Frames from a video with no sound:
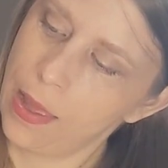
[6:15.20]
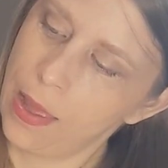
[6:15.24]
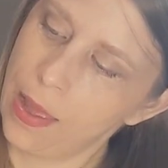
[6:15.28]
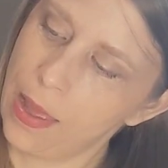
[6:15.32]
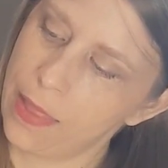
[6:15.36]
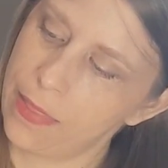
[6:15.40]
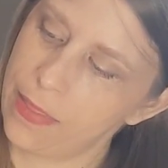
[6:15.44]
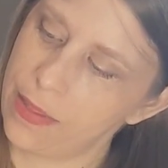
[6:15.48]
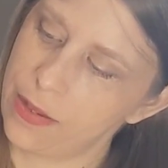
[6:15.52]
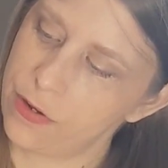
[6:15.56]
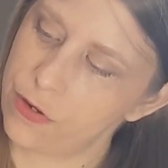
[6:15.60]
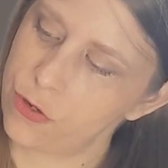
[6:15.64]

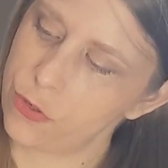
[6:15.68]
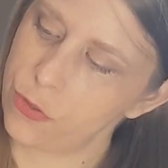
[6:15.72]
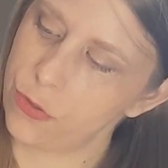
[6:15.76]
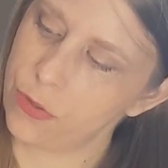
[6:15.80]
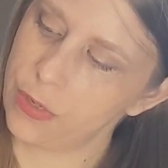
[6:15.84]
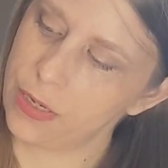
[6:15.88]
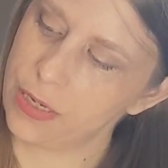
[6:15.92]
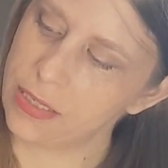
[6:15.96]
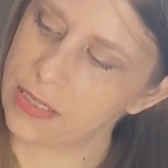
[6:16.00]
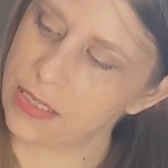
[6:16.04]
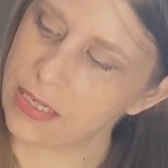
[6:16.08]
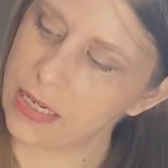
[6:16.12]
and then draw
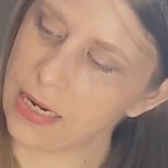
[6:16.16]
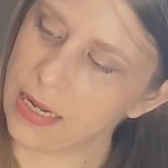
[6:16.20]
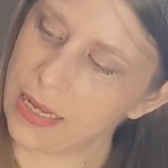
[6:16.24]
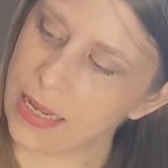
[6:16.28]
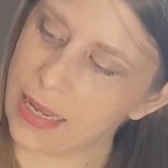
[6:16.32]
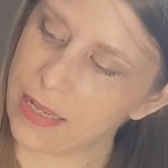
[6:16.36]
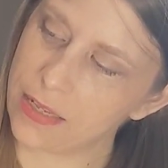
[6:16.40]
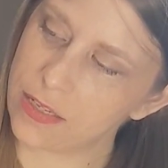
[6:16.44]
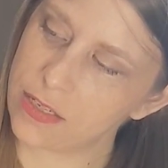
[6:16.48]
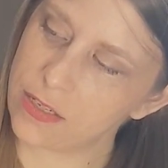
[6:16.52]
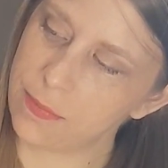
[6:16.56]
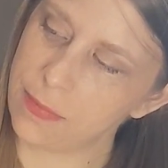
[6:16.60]
it until I
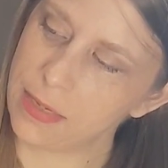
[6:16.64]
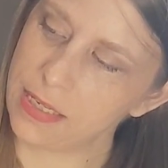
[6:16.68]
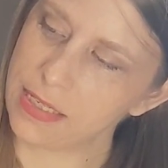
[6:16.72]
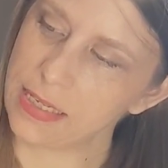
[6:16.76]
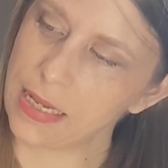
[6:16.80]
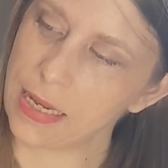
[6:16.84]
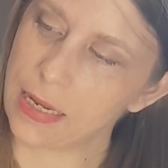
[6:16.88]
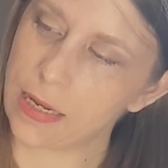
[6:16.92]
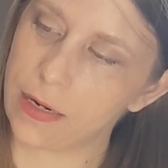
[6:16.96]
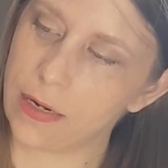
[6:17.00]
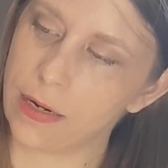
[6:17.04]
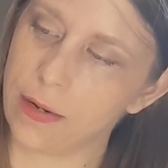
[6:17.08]
get to my
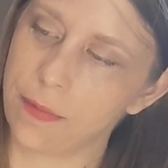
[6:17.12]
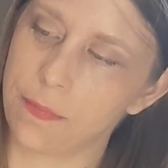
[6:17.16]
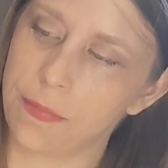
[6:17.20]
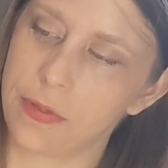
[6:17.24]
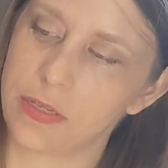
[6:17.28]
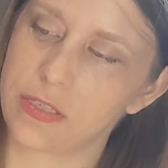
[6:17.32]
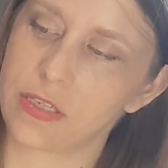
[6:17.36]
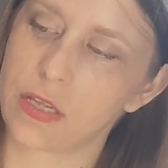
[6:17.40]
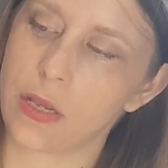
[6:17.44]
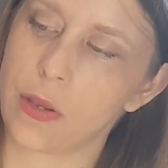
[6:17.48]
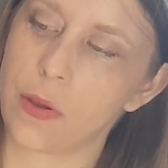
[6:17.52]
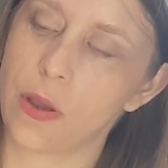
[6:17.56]
second number.
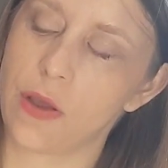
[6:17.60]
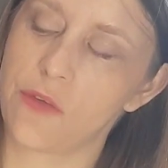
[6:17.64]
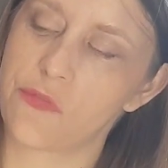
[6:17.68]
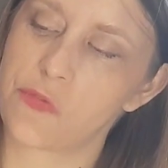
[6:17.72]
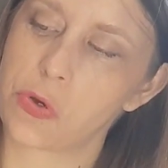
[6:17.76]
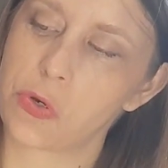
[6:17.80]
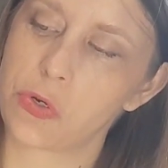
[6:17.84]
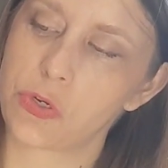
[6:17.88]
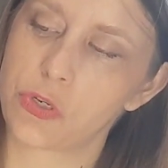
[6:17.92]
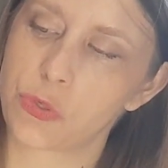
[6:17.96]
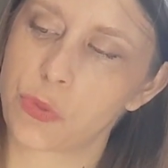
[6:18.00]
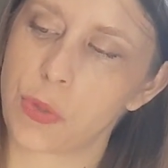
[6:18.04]
So I've
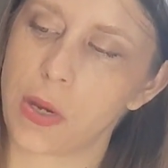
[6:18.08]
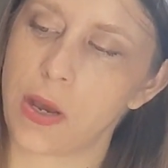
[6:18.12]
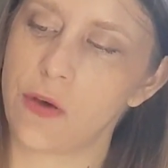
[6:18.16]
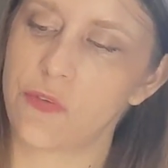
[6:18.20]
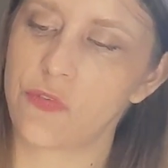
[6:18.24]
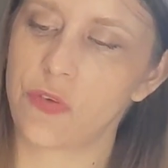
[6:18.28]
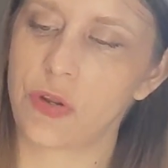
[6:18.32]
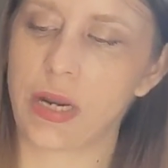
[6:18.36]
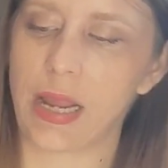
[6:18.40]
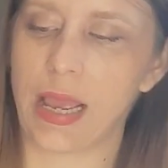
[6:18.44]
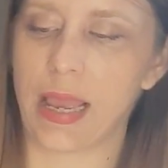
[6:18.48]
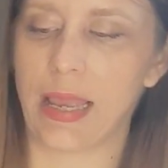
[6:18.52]
got 12
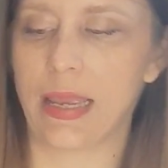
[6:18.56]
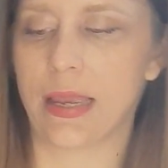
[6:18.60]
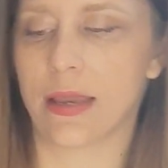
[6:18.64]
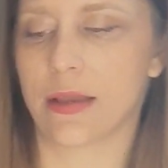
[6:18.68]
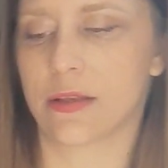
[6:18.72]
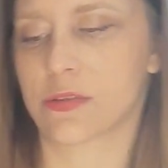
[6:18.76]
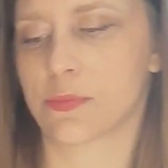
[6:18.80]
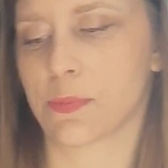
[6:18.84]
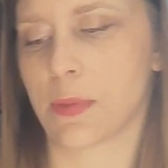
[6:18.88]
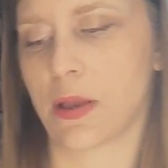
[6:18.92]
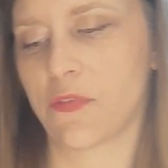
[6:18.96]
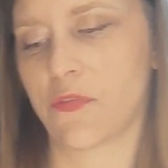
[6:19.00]
and 8
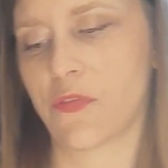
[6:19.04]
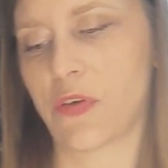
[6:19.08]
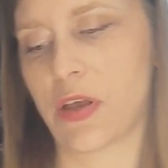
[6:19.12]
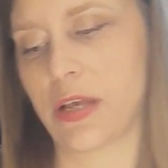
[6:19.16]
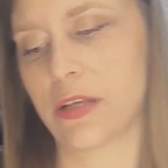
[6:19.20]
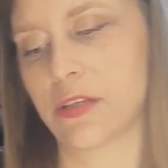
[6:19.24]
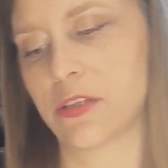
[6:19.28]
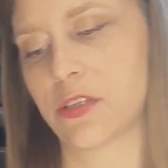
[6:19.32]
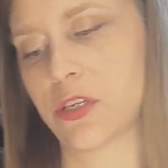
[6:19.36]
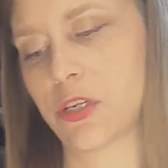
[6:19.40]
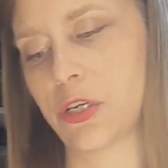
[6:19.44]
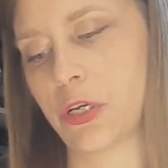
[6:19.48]
as my
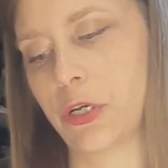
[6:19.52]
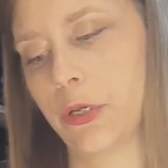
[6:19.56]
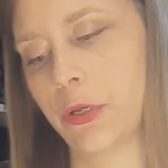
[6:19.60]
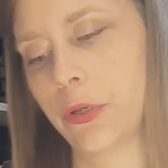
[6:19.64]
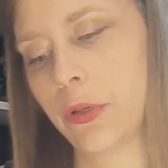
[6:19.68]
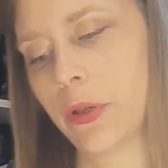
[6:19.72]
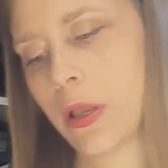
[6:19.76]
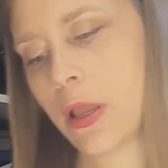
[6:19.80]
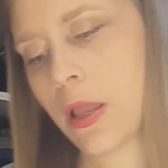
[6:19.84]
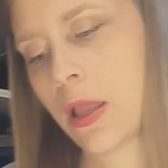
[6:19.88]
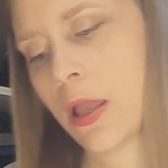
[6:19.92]
first two.